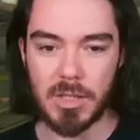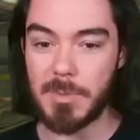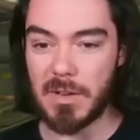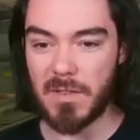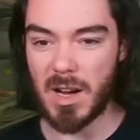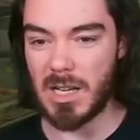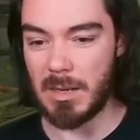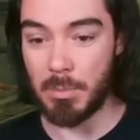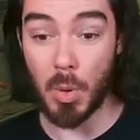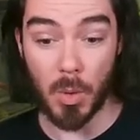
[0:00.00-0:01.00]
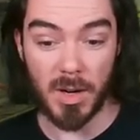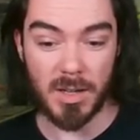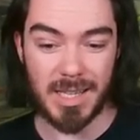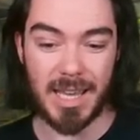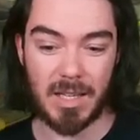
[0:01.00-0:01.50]
to be fairly poor.
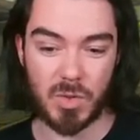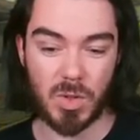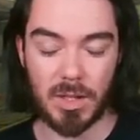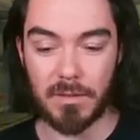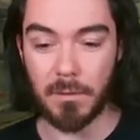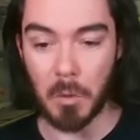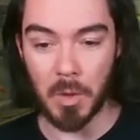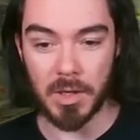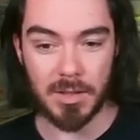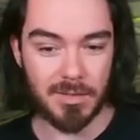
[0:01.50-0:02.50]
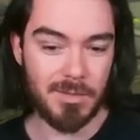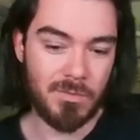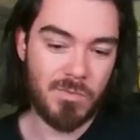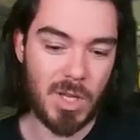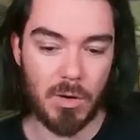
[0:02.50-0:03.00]
Yeah, sort of like 4,
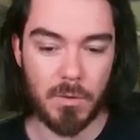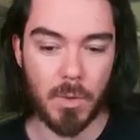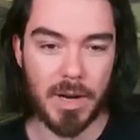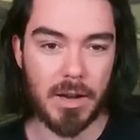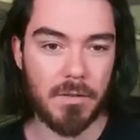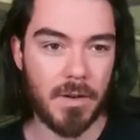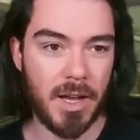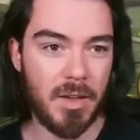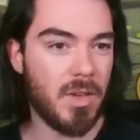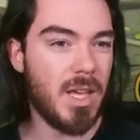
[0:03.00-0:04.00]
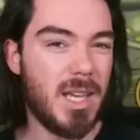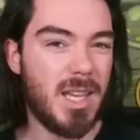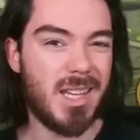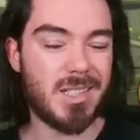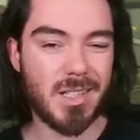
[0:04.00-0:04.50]
you know, 4 out of 5.
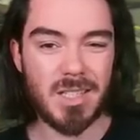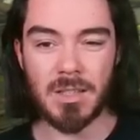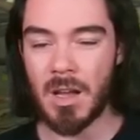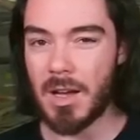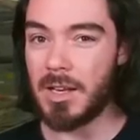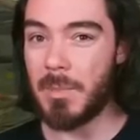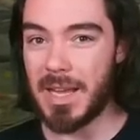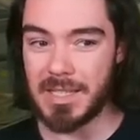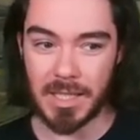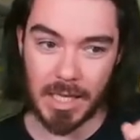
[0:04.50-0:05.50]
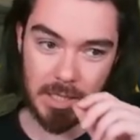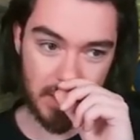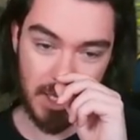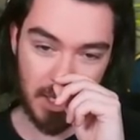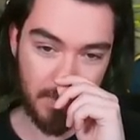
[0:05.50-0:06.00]
He's not an amazing
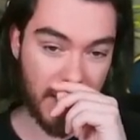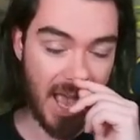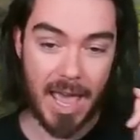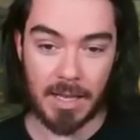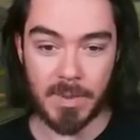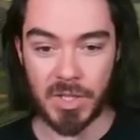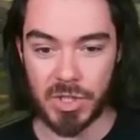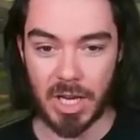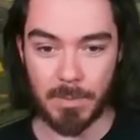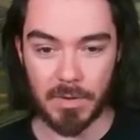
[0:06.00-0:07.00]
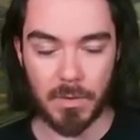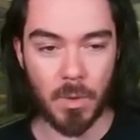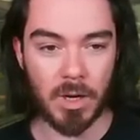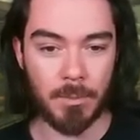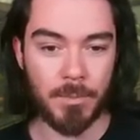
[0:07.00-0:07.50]
legendary by any means, shape or
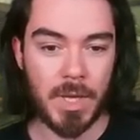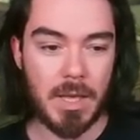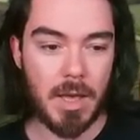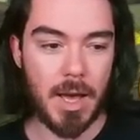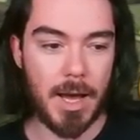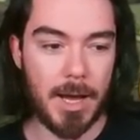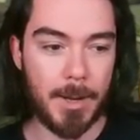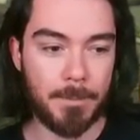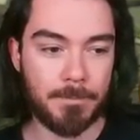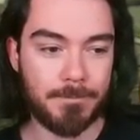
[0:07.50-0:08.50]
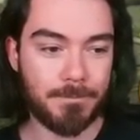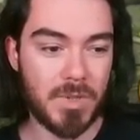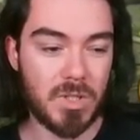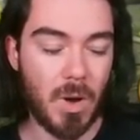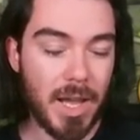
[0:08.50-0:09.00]
form.
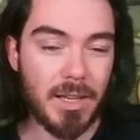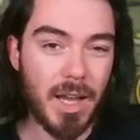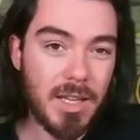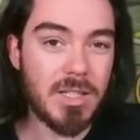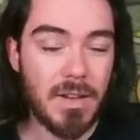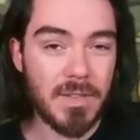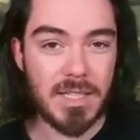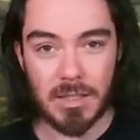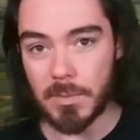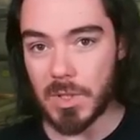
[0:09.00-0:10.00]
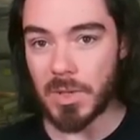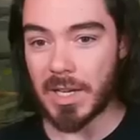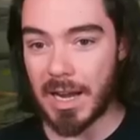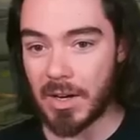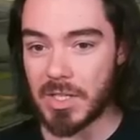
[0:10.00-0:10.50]
So I could definitely see them doing a
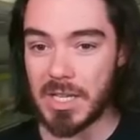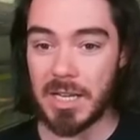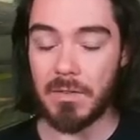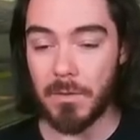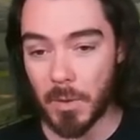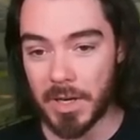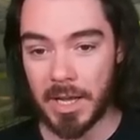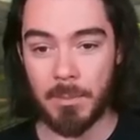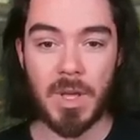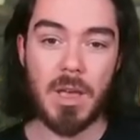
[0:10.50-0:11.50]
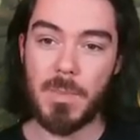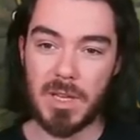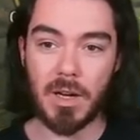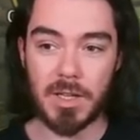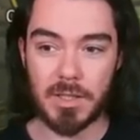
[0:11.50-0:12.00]
guaranteed for him
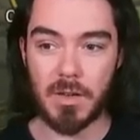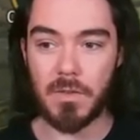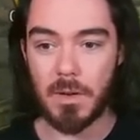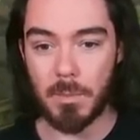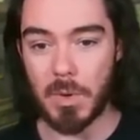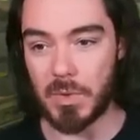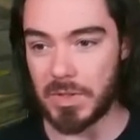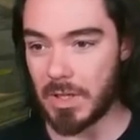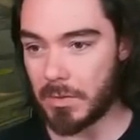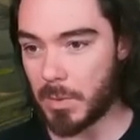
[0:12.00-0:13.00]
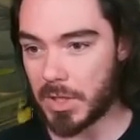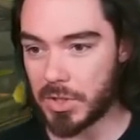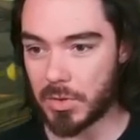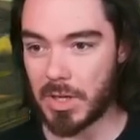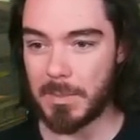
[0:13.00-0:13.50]
because of both the Sylvan
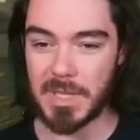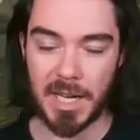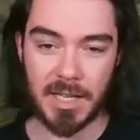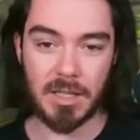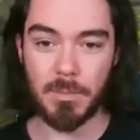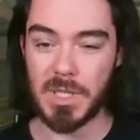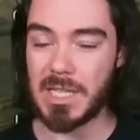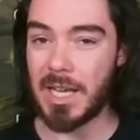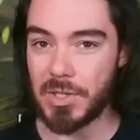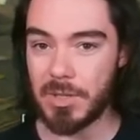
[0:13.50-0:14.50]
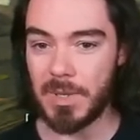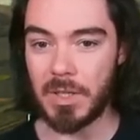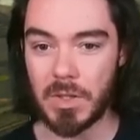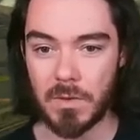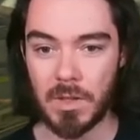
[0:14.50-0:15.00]
Watcher Crypt and him potentially being
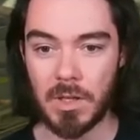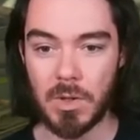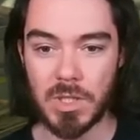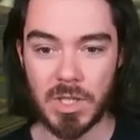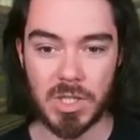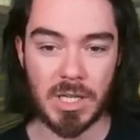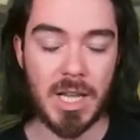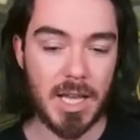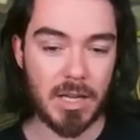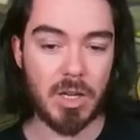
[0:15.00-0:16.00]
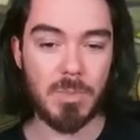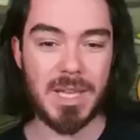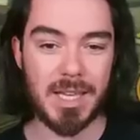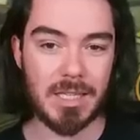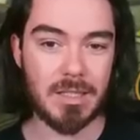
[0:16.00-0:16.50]
useful in the new dungeon. It could be
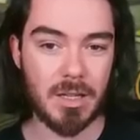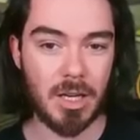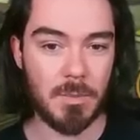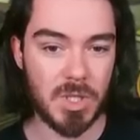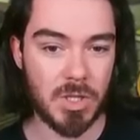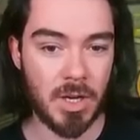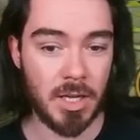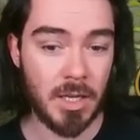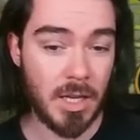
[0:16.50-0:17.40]
his time to shine.